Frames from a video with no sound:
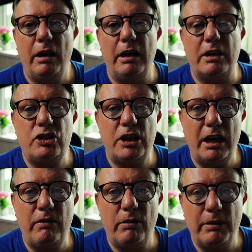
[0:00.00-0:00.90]
and I
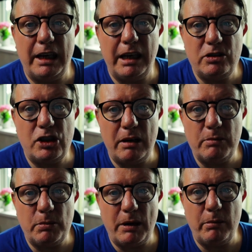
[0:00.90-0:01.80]
shared from the King
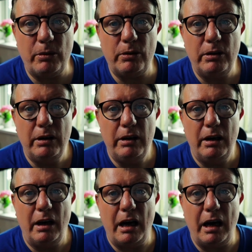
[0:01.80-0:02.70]
James Bible,
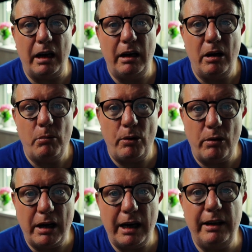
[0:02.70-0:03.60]
I
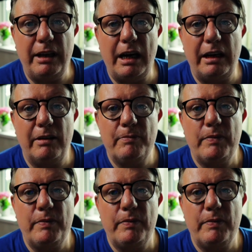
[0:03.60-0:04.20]
pray that